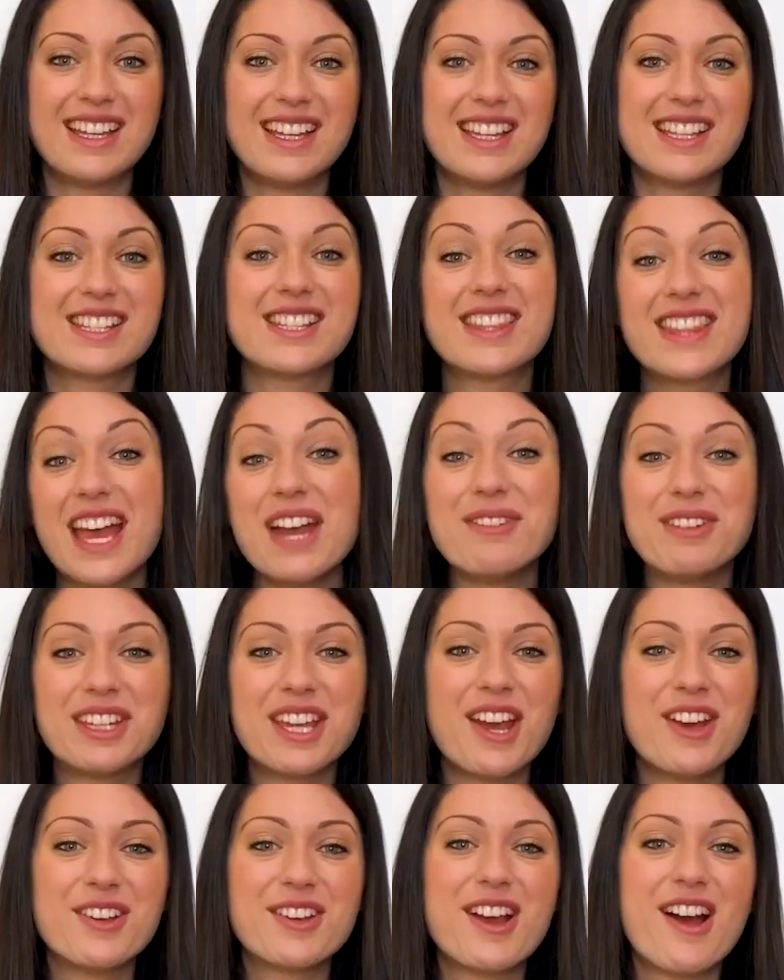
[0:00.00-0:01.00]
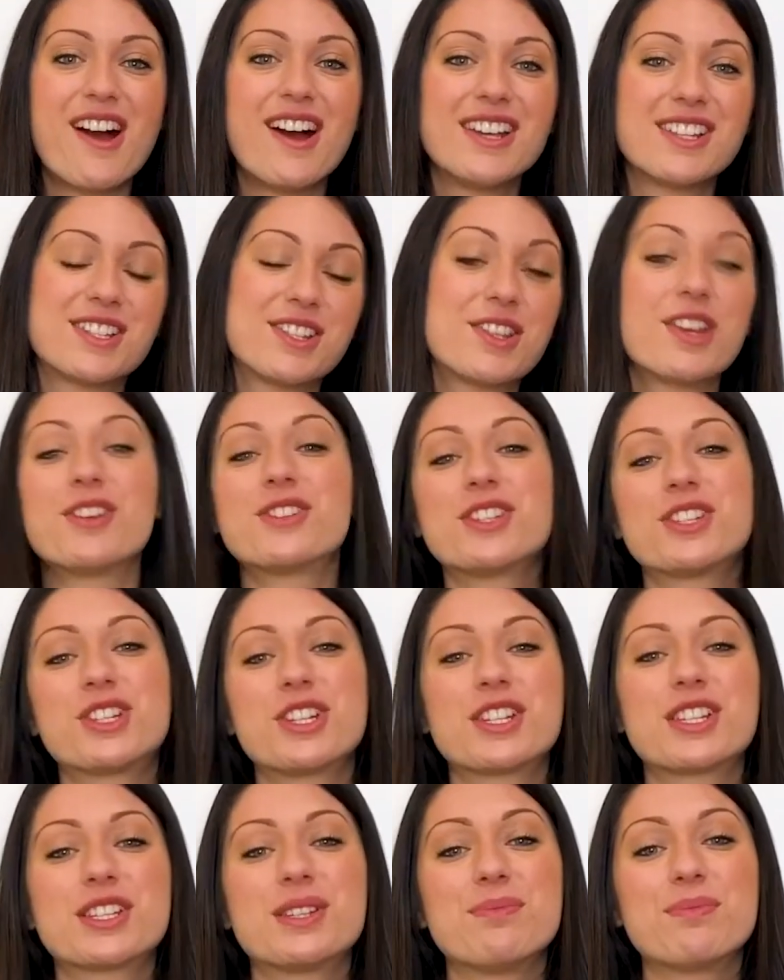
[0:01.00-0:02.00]
So there we go guys, those are
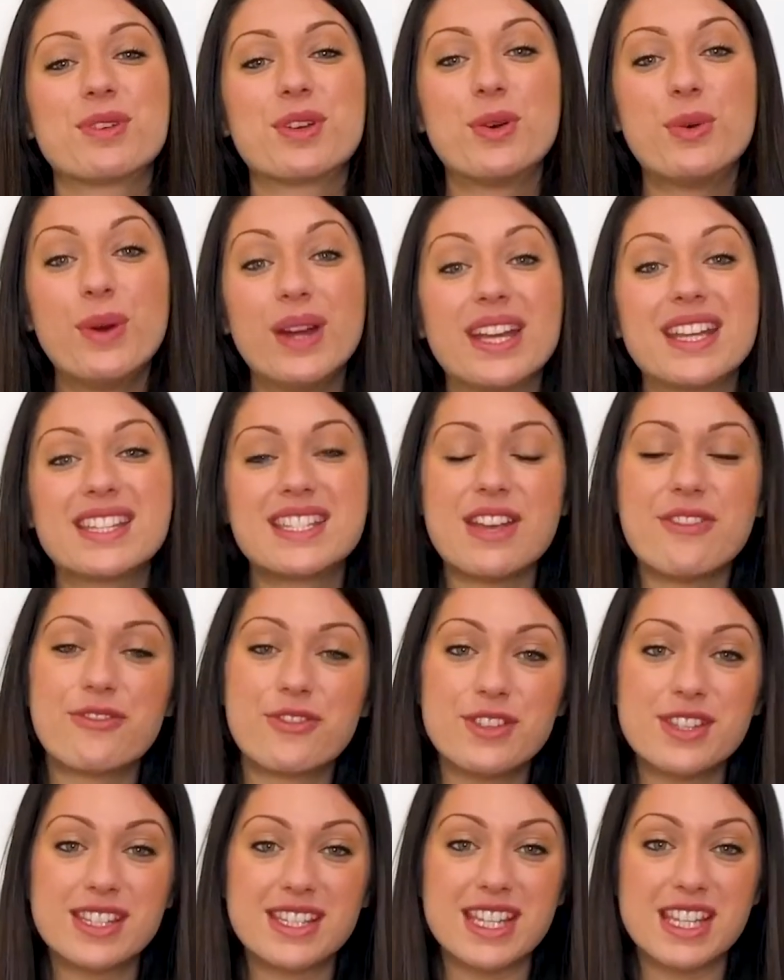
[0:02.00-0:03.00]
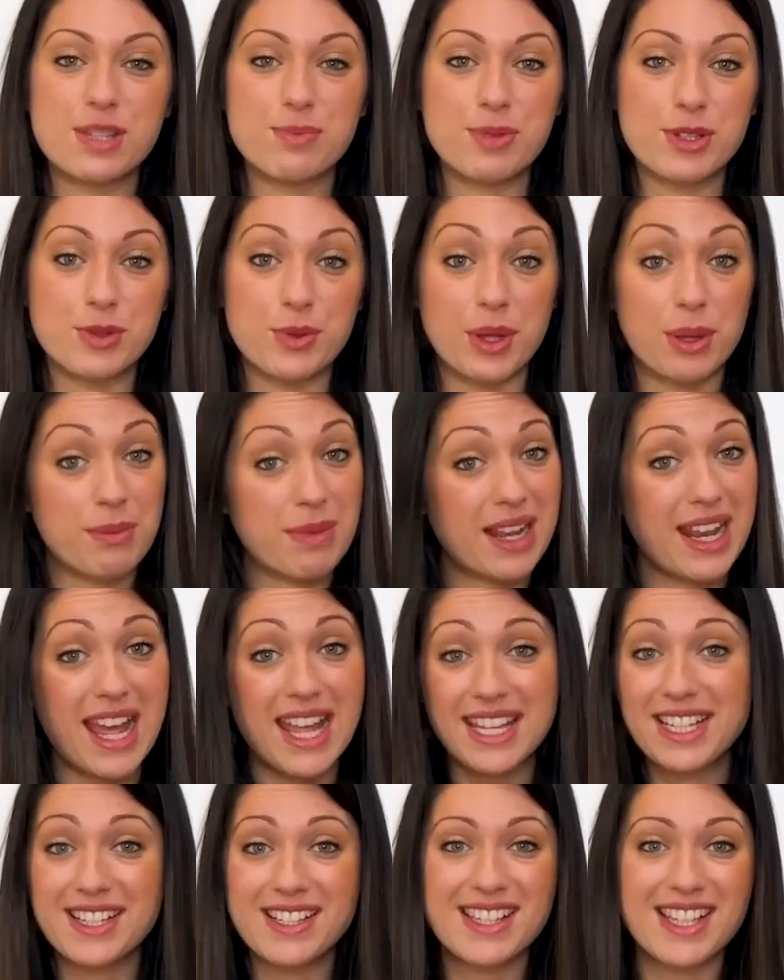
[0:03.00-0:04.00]
just some quick differences between
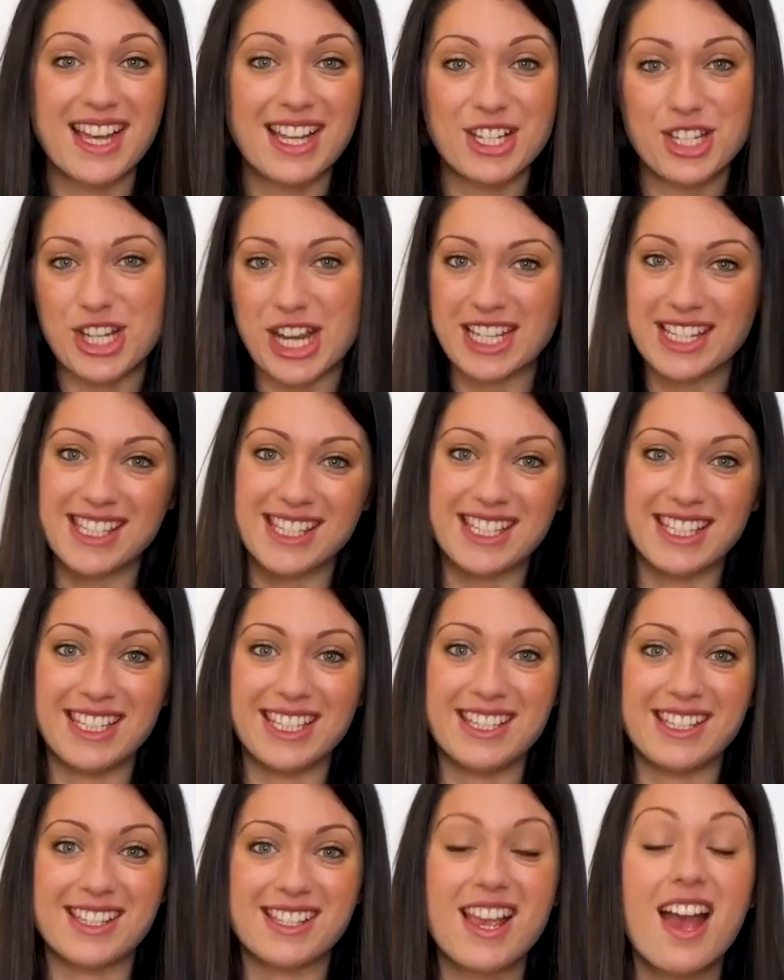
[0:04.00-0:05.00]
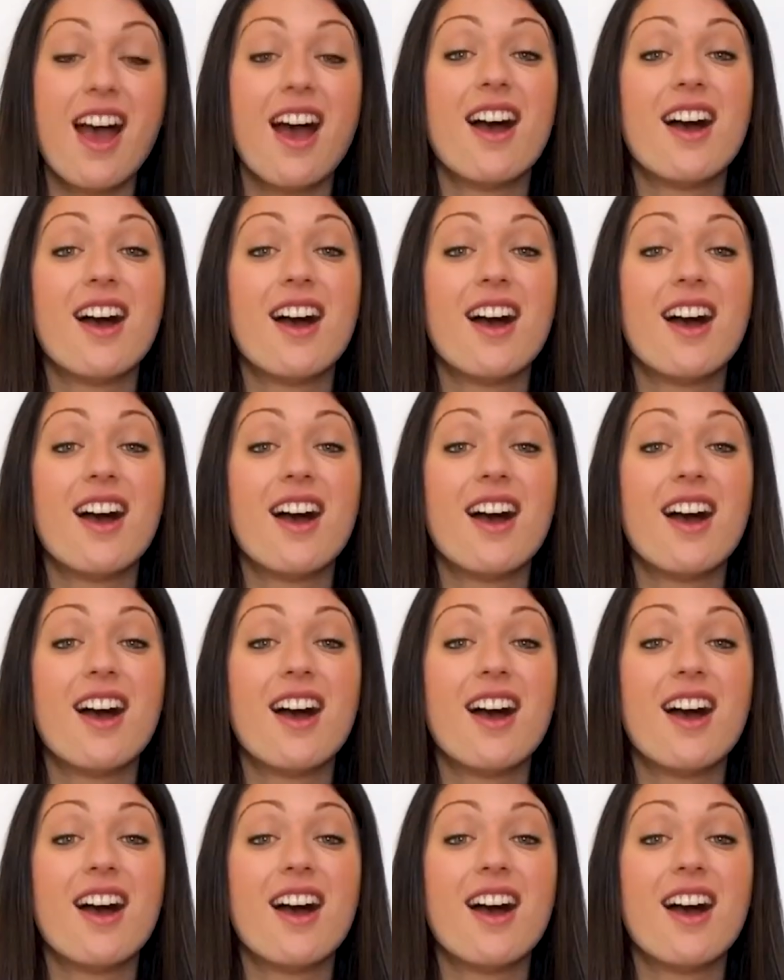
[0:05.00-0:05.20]
Millennials and Gen Zs.